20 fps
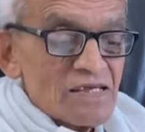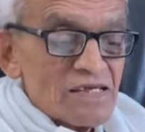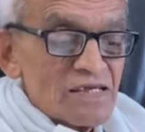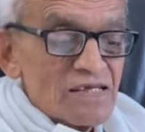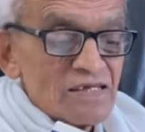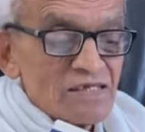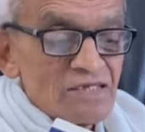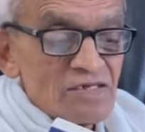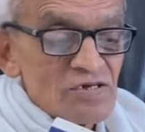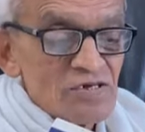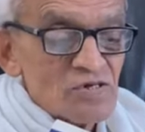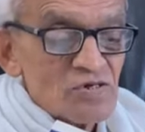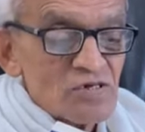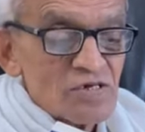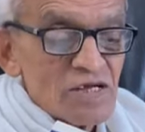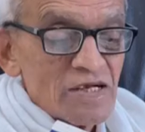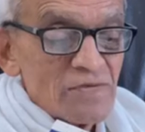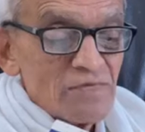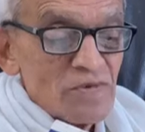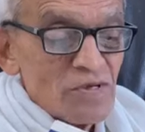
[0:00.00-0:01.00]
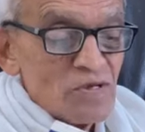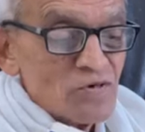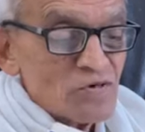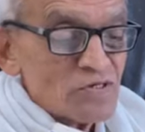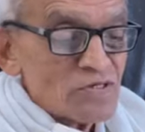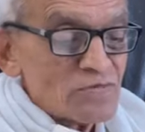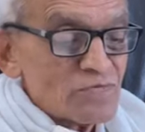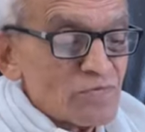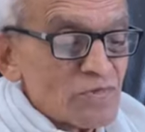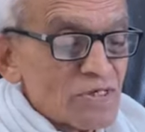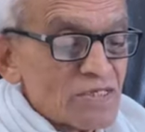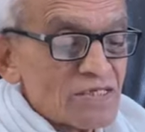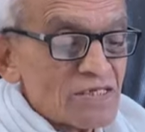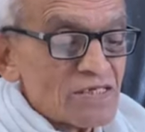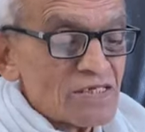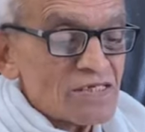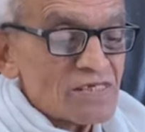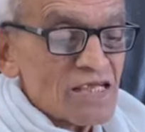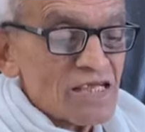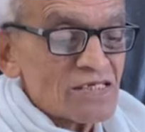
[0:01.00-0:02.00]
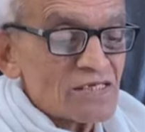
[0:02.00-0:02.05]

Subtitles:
in other state, because mother's